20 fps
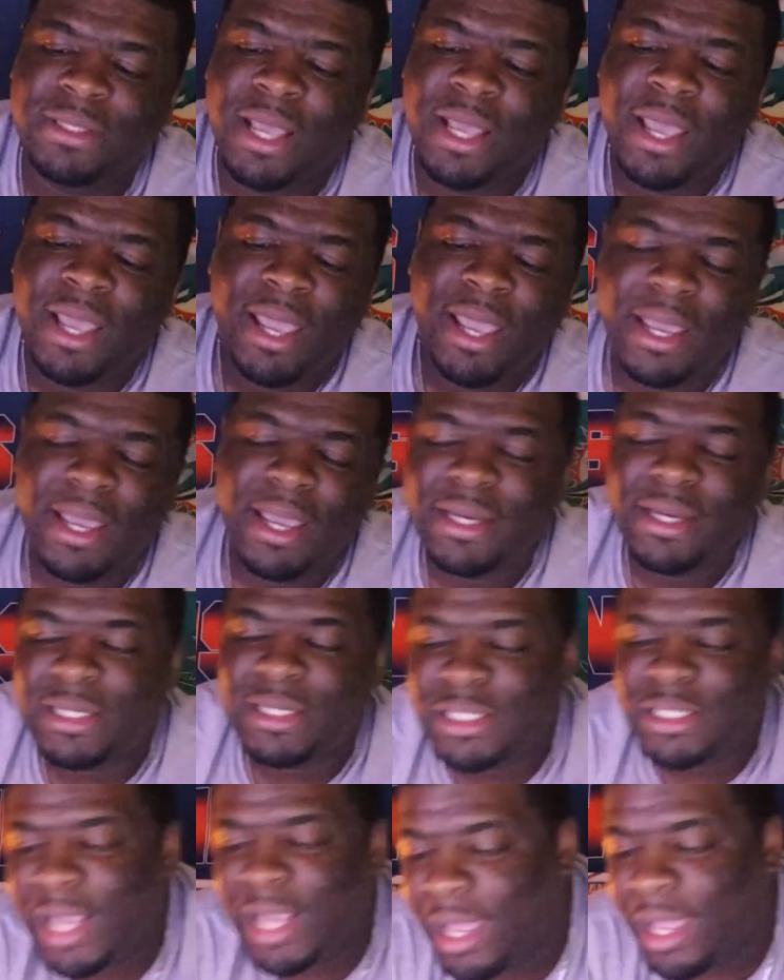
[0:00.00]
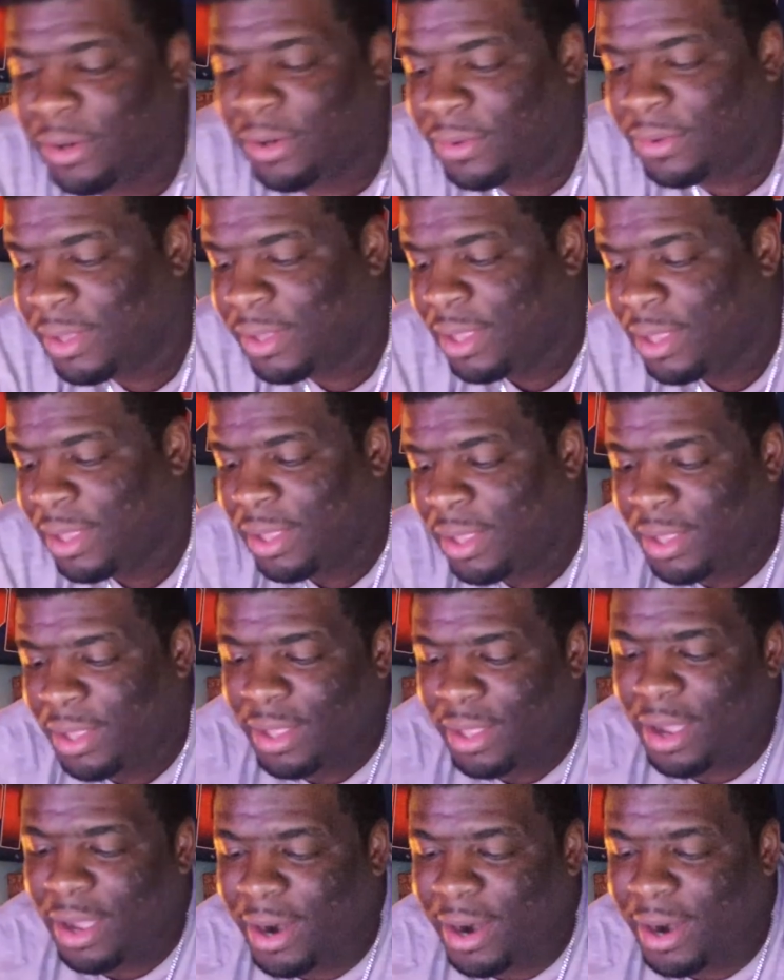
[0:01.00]
and this channel.
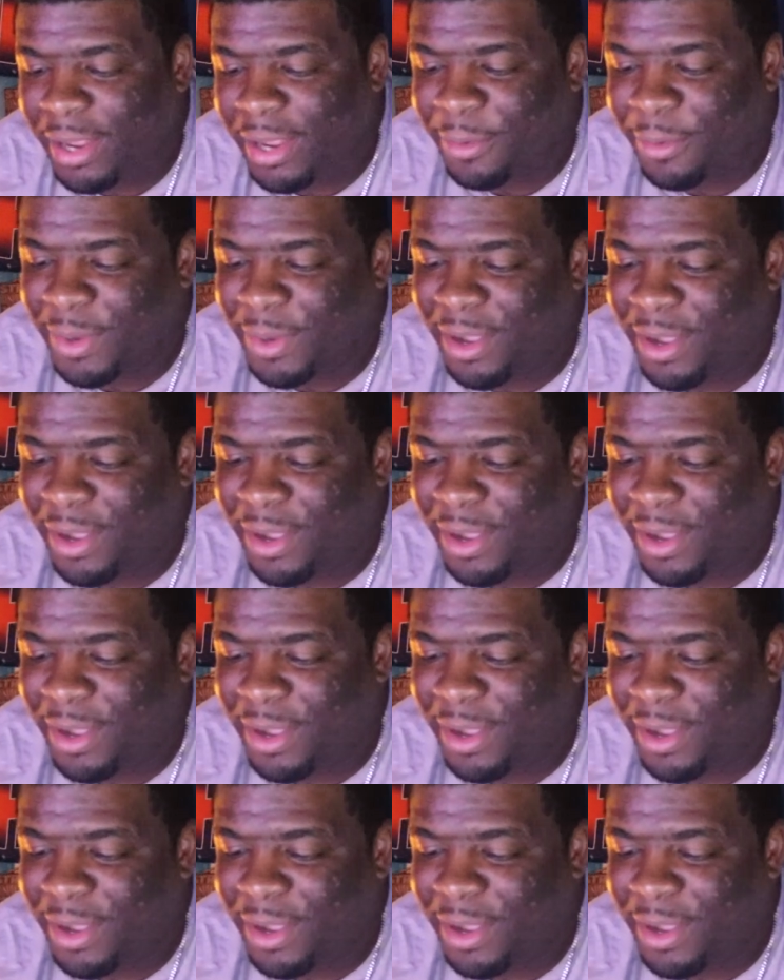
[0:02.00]
All right, here we go.